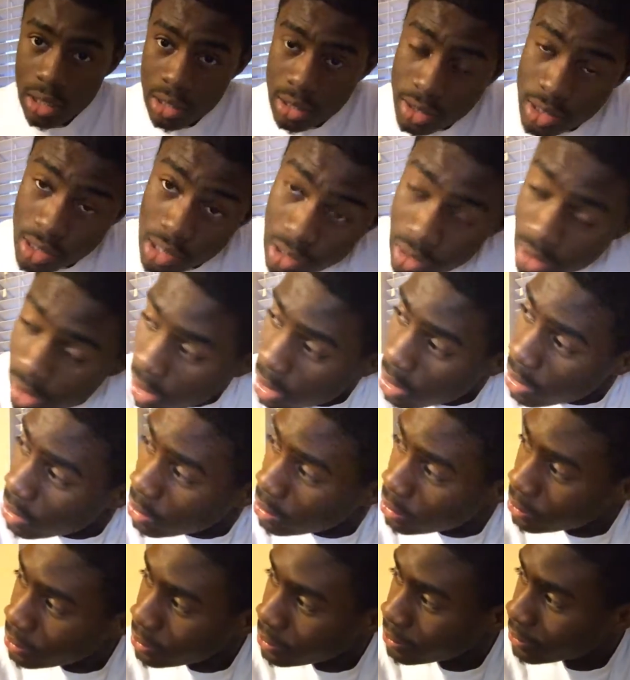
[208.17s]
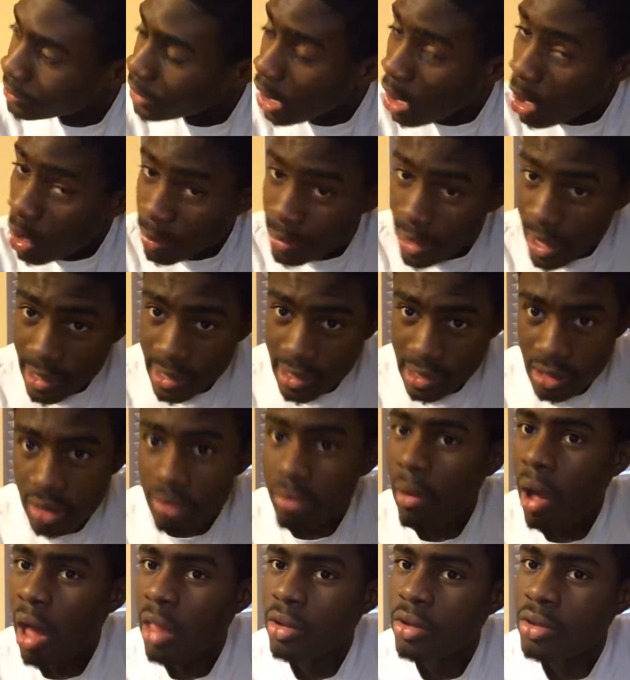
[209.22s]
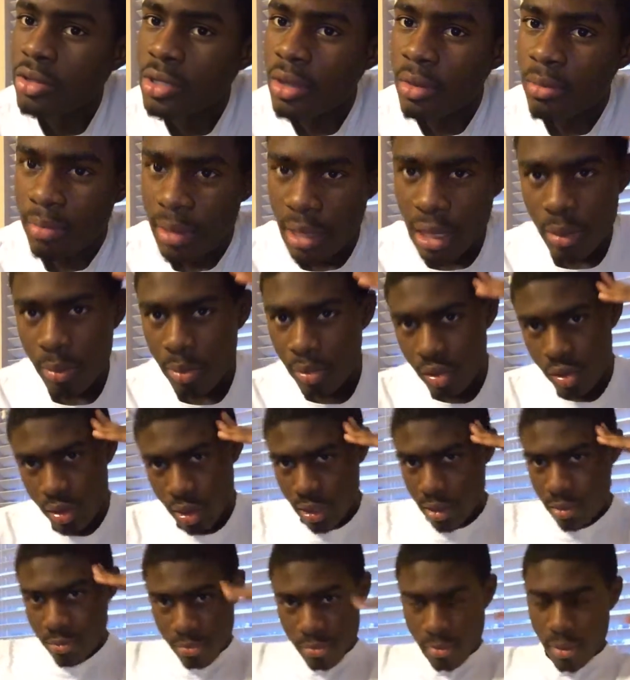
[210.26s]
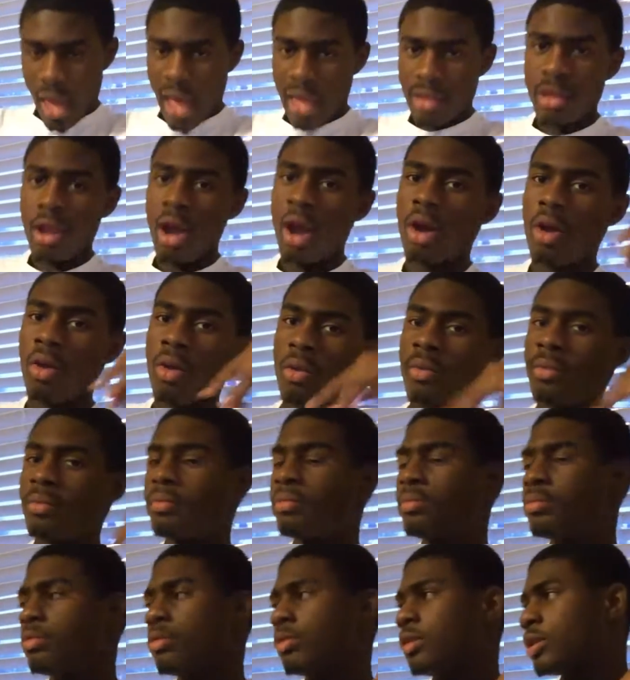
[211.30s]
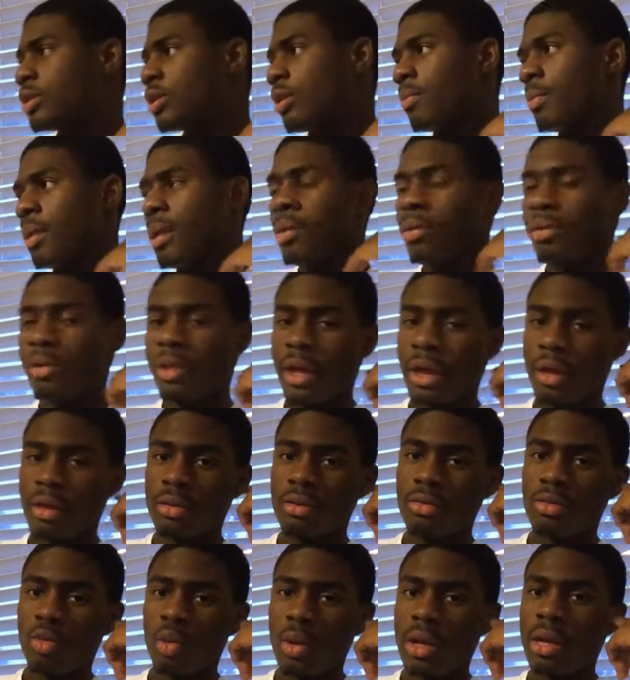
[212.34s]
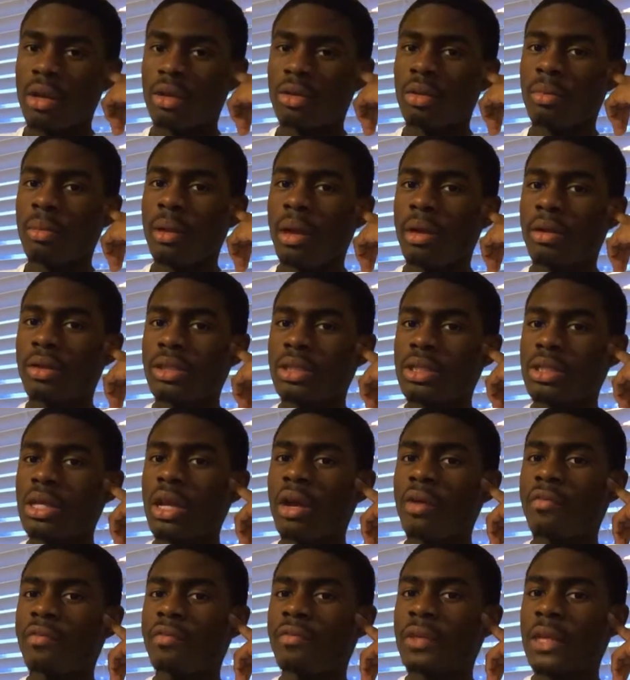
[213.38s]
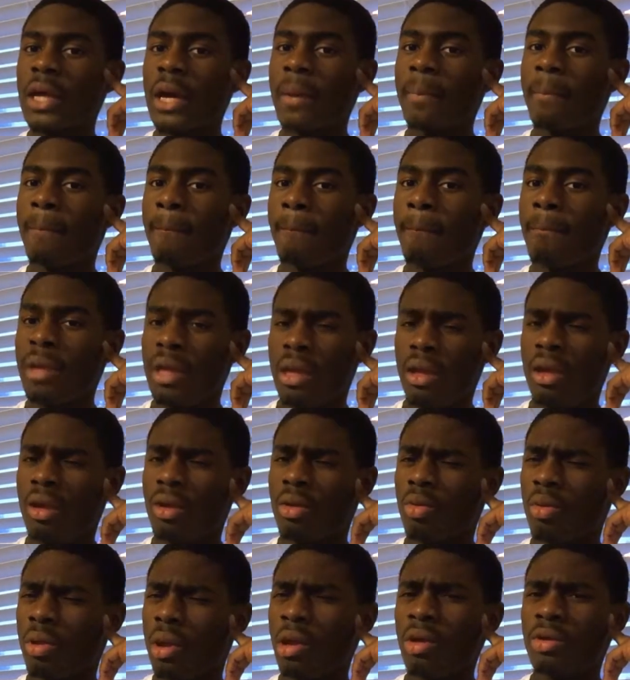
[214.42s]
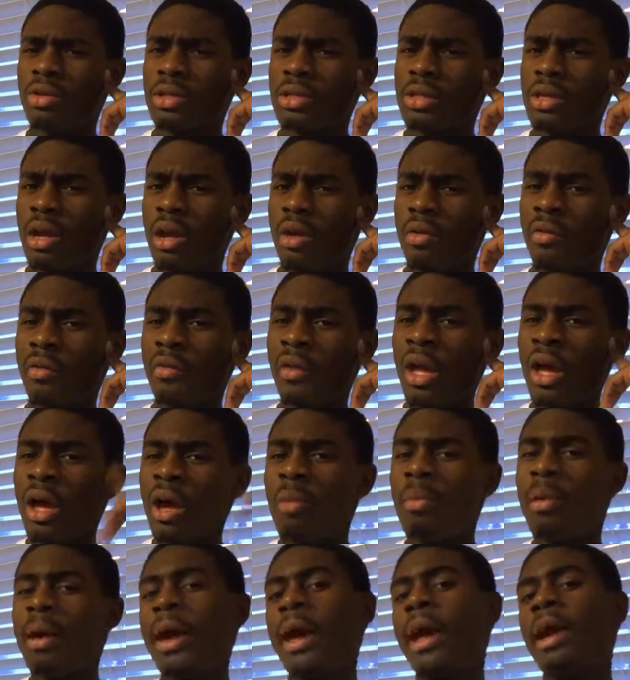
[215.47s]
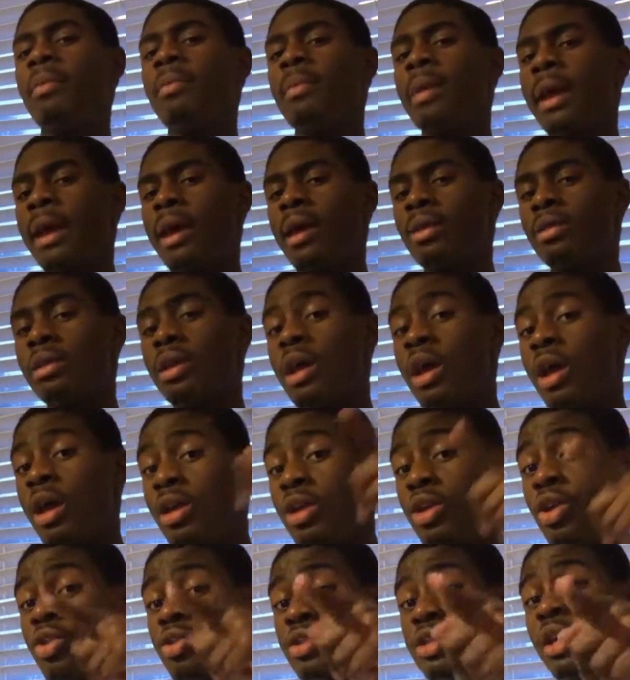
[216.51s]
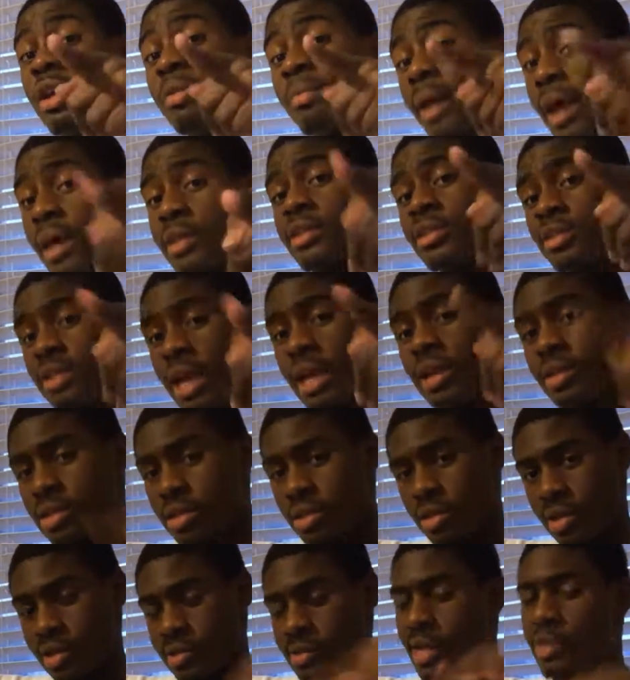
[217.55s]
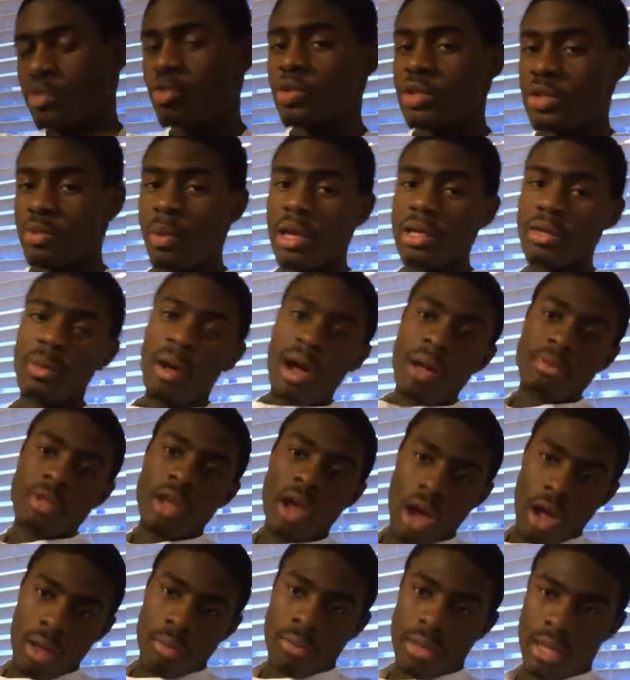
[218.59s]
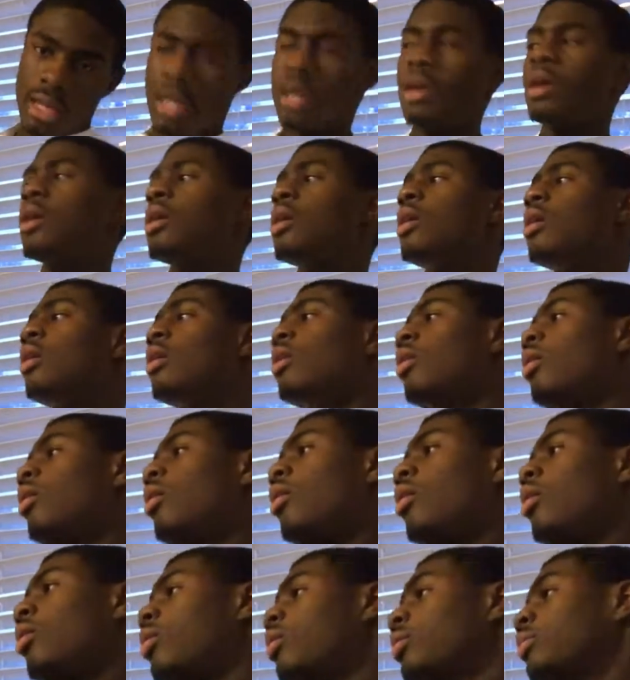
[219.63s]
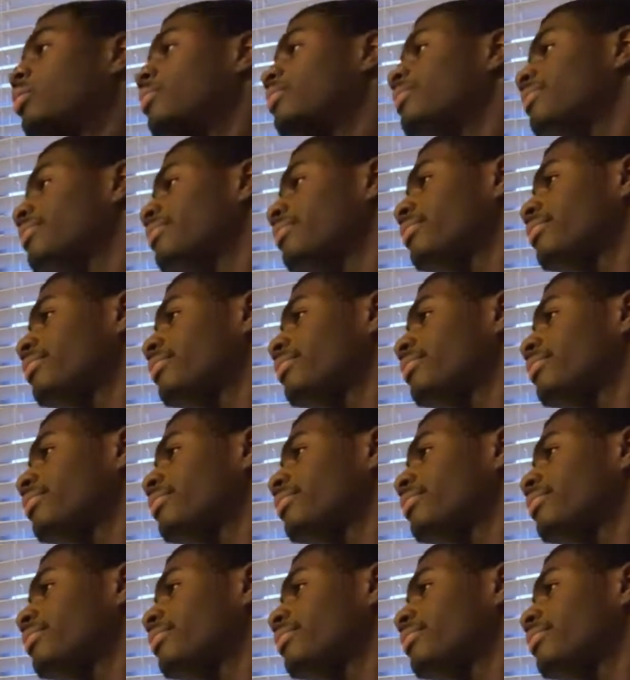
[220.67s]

So um, I hope that doesn't bother some people. And I know some people are like weird about stuff not being real stuff. But hey, man, use your imagination because that's what SpongeBob taught me. Um,